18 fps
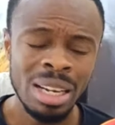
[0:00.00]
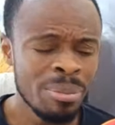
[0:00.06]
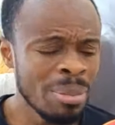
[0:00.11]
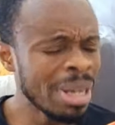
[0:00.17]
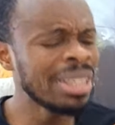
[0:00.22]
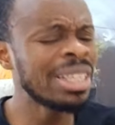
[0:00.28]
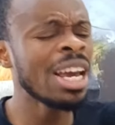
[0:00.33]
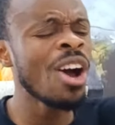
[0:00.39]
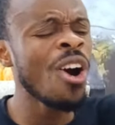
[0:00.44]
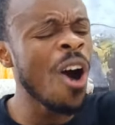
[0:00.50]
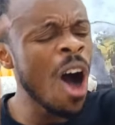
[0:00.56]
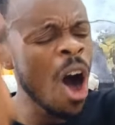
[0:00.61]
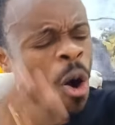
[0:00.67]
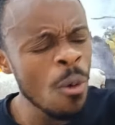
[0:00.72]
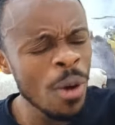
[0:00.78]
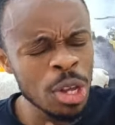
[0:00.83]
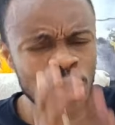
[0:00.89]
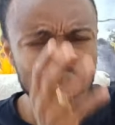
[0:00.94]
They
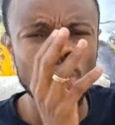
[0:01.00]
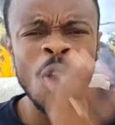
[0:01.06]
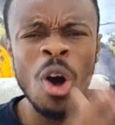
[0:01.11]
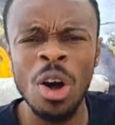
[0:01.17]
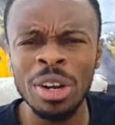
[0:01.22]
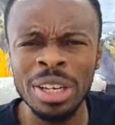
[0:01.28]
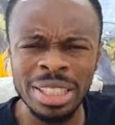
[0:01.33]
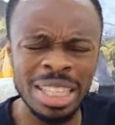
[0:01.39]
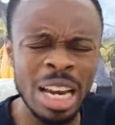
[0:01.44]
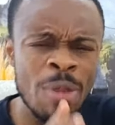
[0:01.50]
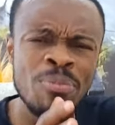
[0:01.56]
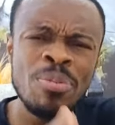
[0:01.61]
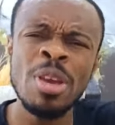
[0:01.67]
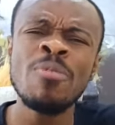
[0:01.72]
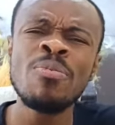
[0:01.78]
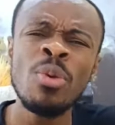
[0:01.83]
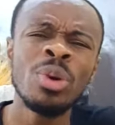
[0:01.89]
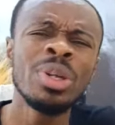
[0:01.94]
always call the
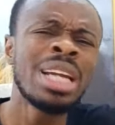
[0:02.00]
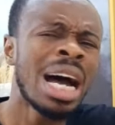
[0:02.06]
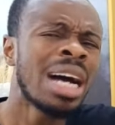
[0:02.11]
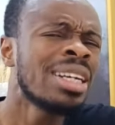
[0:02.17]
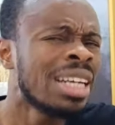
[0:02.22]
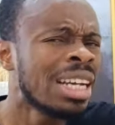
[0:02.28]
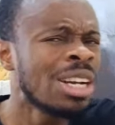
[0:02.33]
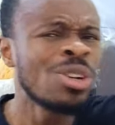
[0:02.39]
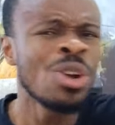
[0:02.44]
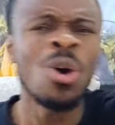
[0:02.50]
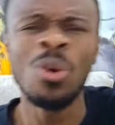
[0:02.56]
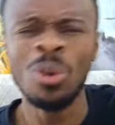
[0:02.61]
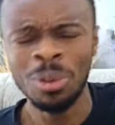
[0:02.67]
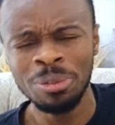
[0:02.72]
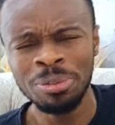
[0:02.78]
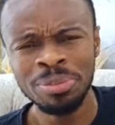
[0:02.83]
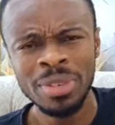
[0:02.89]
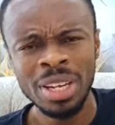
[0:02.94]
people that they
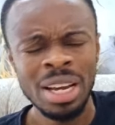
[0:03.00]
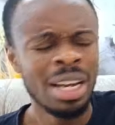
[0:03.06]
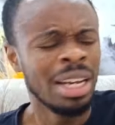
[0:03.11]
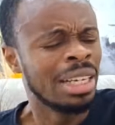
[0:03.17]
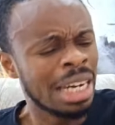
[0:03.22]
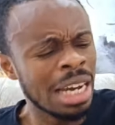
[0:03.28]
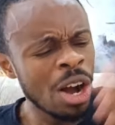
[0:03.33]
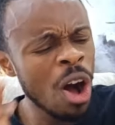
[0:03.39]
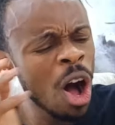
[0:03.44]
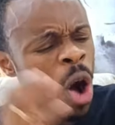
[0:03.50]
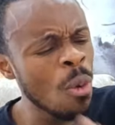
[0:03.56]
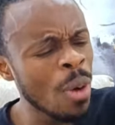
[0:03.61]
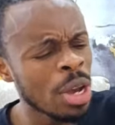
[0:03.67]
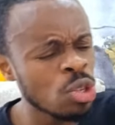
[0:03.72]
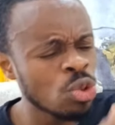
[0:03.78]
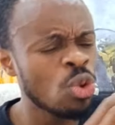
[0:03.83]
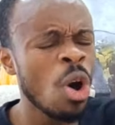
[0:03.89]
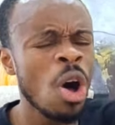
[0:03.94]
know. They
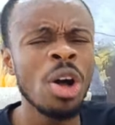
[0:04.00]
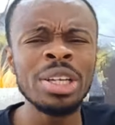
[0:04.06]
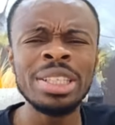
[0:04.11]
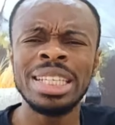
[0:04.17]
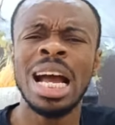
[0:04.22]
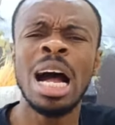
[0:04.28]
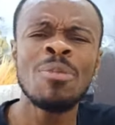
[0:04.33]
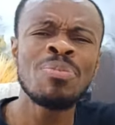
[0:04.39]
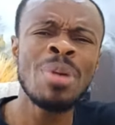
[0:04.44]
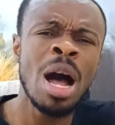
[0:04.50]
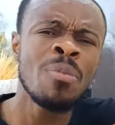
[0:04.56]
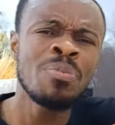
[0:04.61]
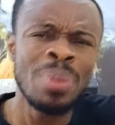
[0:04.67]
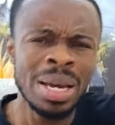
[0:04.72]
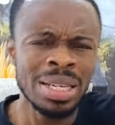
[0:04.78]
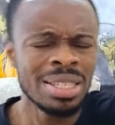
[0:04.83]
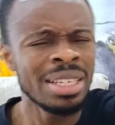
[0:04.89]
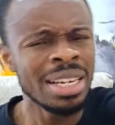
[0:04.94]
always call their
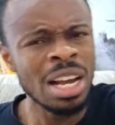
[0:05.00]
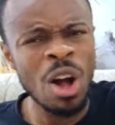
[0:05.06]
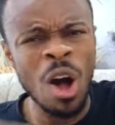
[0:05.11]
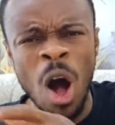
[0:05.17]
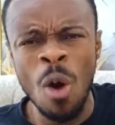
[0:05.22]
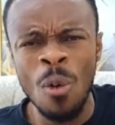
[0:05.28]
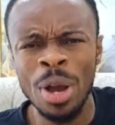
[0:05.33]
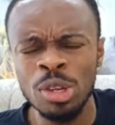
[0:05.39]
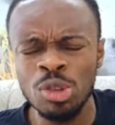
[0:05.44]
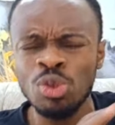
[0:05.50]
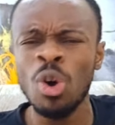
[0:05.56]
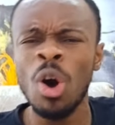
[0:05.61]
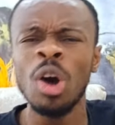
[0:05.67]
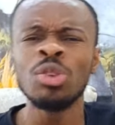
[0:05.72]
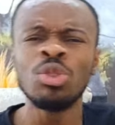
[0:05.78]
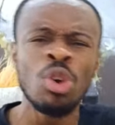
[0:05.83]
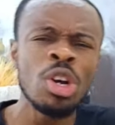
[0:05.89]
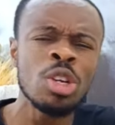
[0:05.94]
puppets. They always
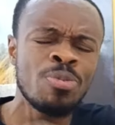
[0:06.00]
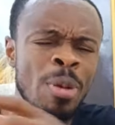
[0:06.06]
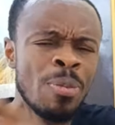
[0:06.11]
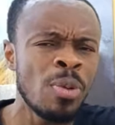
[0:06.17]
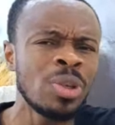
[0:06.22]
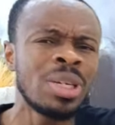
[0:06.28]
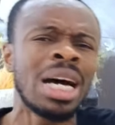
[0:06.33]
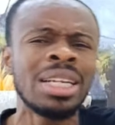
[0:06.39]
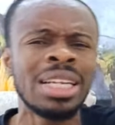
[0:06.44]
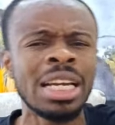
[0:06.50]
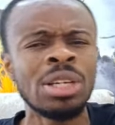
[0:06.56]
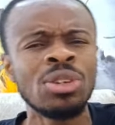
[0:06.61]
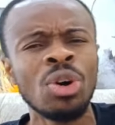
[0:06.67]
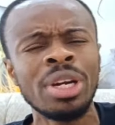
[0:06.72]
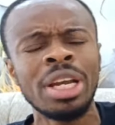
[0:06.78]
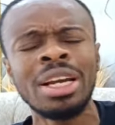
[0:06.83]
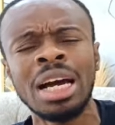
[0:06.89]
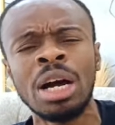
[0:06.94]
call those people that they
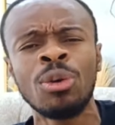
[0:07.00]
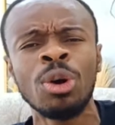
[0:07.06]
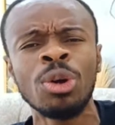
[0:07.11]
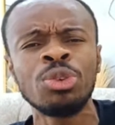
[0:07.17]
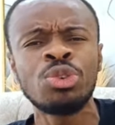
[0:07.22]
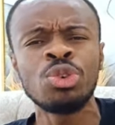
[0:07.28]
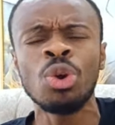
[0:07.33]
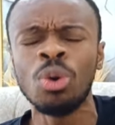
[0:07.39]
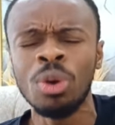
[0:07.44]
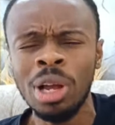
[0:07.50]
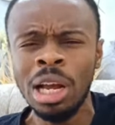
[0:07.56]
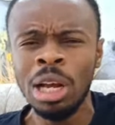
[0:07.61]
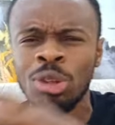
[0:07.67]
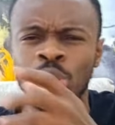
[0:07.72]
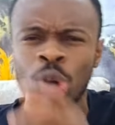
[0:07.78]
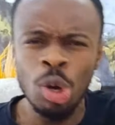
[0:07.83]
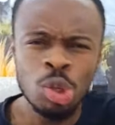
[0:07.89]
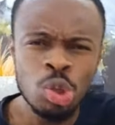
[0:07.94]
know they can control.
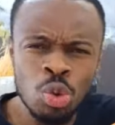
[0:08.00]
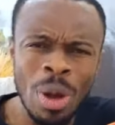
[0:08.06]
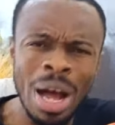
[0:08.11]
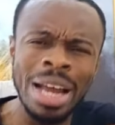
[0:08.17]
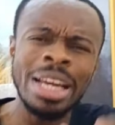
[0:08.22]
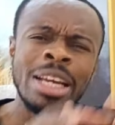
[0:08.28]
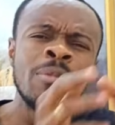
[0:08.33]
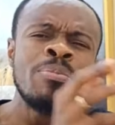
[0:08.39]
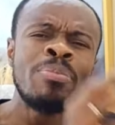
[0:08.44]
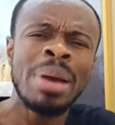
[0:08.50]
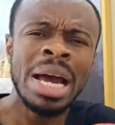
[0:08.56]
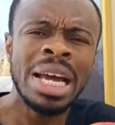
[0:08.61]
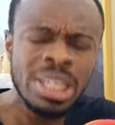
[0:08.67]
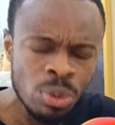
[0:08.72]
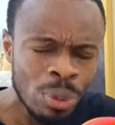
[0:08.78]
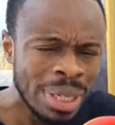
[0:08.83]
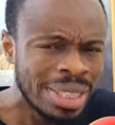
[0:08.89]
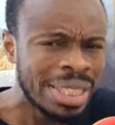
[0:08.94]
Those who are in
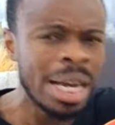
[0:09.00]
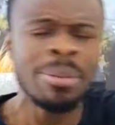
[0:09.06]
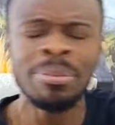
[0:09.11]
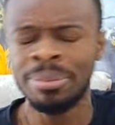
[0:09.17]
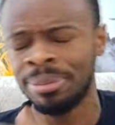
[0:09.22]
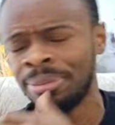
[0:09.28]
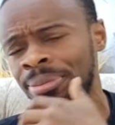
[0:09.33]
bed with them.